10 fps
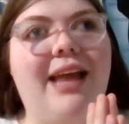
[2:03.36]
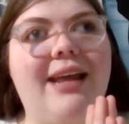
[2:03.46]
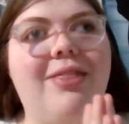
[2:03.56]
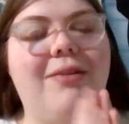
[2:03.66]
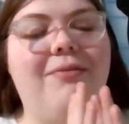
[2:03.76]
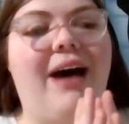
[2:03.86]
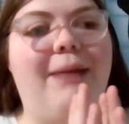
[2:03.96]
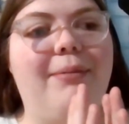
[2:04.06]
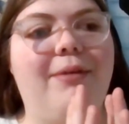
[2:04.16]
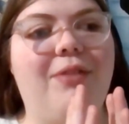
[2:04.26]
like the
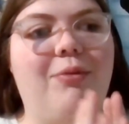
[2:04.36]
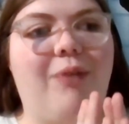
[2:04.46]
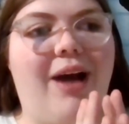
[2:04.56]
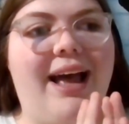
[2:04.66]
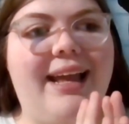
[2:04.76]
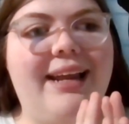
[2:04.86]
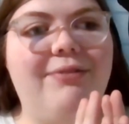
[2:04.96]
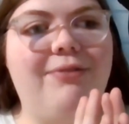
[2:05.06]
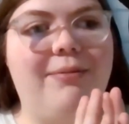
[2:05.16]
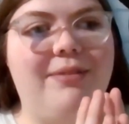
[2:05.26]
vibe of the
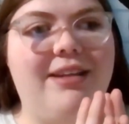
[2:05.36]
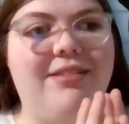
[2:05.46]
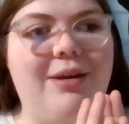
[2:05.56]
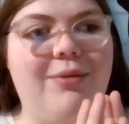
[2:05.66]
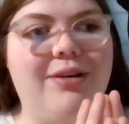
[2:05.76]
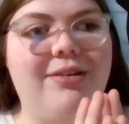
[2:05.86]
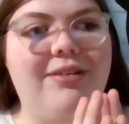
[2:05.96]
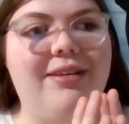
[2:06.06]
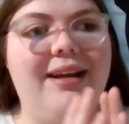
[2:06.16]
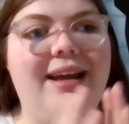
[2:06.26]
ride from Disney
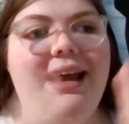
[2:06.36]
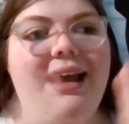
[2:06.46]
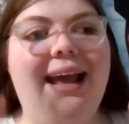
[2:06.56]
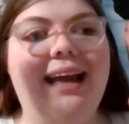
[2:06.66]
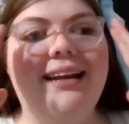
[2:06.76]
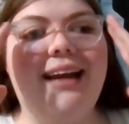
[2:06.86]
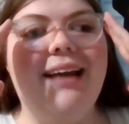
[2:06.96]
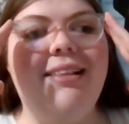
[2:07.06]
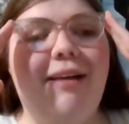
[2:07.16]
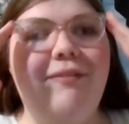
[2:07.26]
World, and
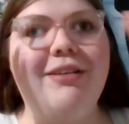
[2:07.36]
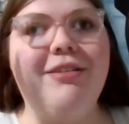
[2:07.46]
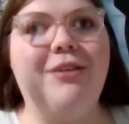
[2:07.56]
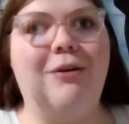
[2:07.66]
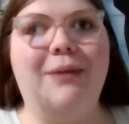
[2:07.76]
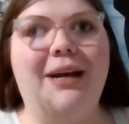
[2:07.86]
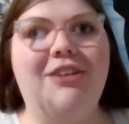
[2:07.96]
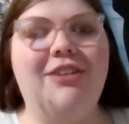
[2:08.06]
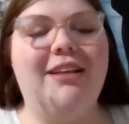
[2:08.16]
I love it so much.